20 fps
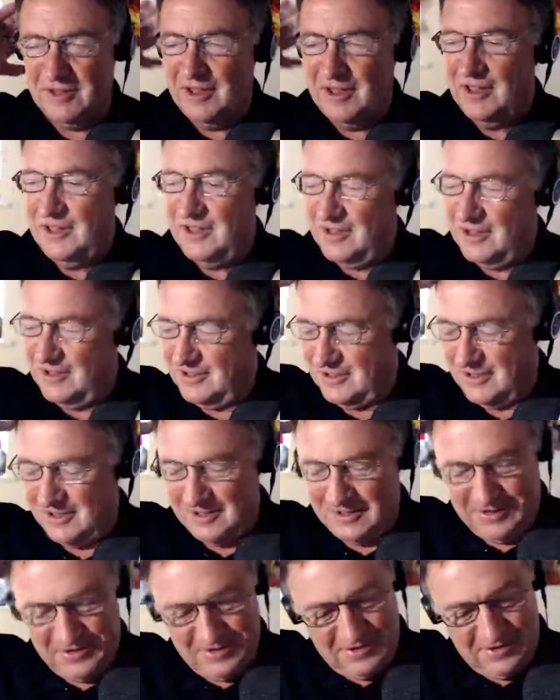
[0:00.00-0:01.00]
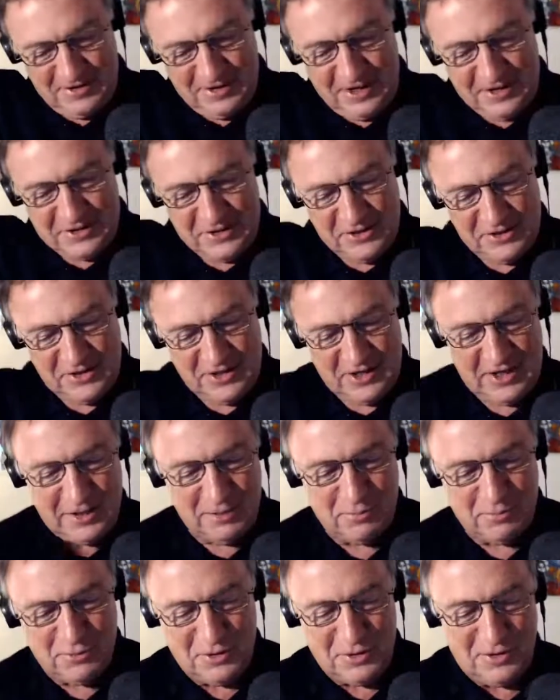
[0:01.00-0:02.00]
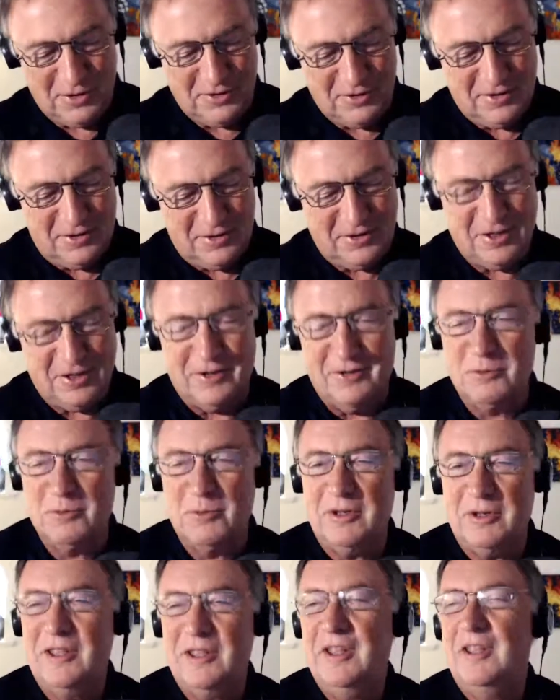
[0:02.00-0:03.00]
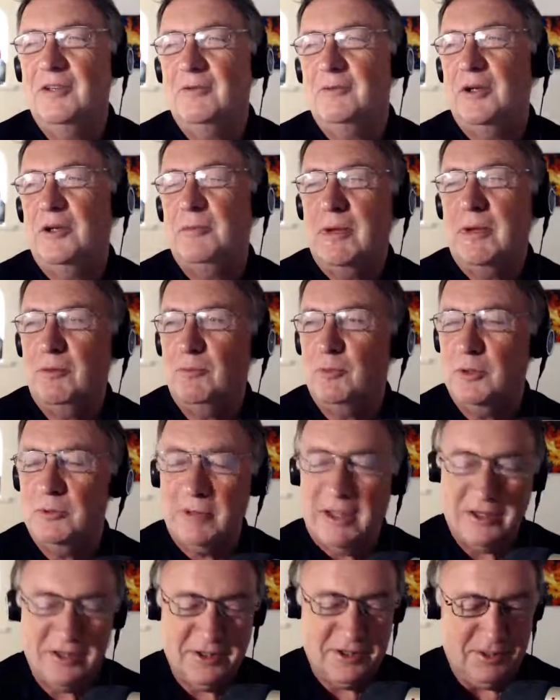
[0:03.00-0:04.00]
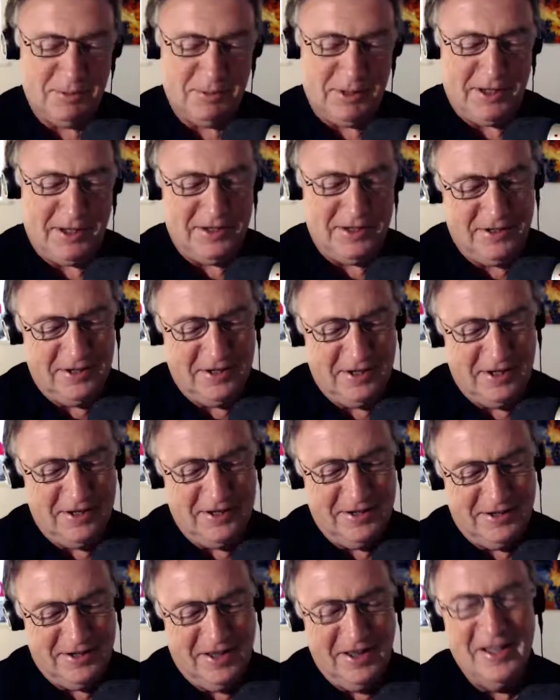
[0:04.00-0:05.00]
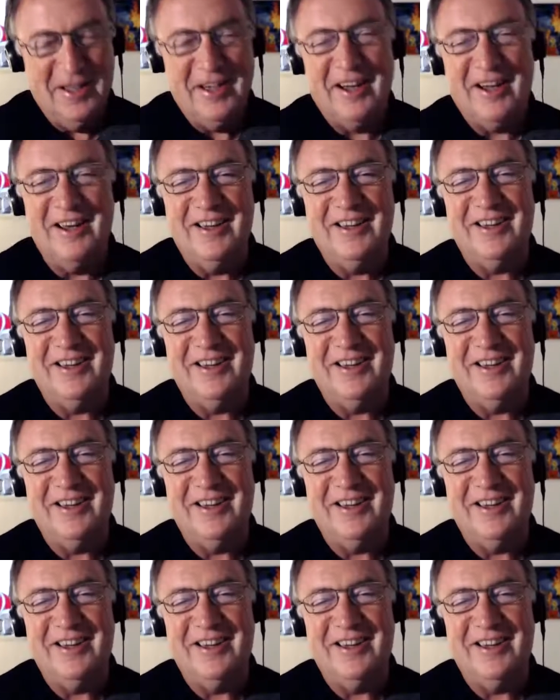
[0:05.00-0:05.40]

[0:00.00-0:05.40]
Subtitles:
and let his head breathe, to the times when a man would masturbate, and I